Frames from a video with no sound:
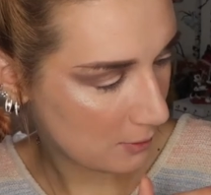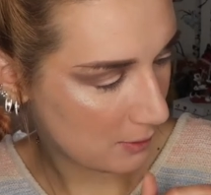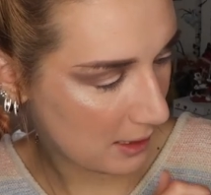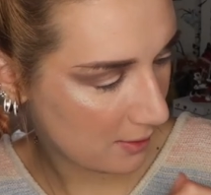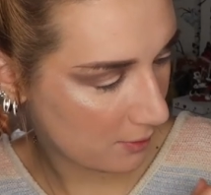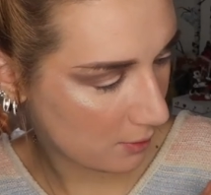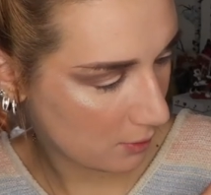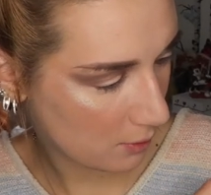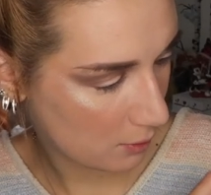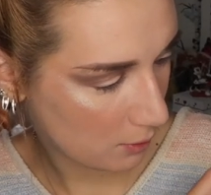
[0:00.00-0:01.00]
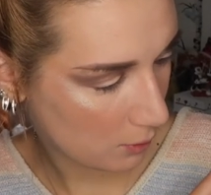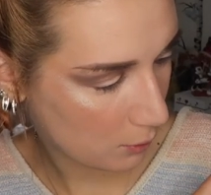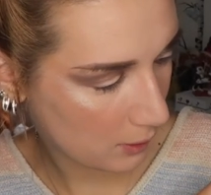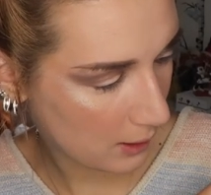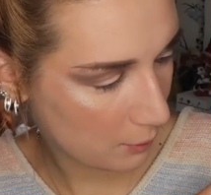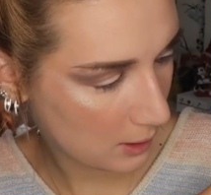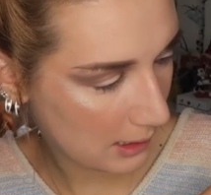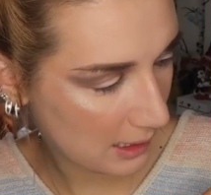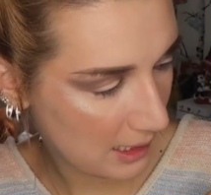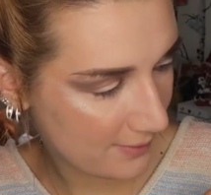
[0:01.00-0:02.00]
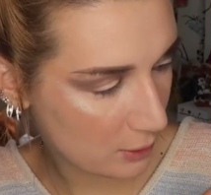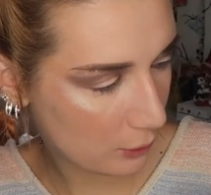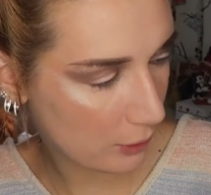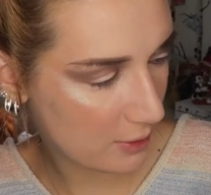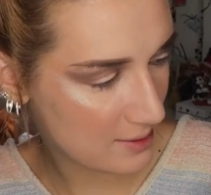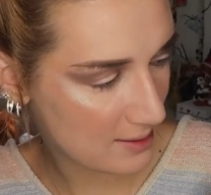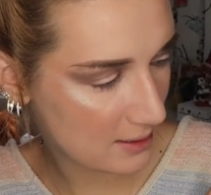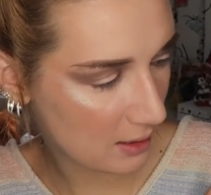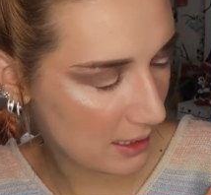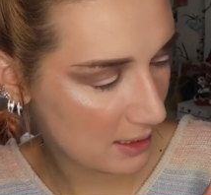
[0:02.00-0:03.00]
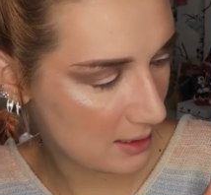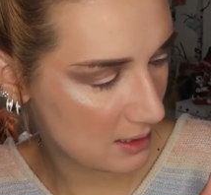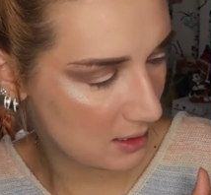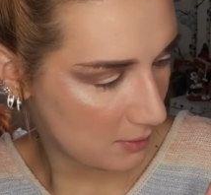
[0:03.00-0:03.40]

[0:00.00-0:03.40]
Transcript: We have Werewood Leaves or The Sight.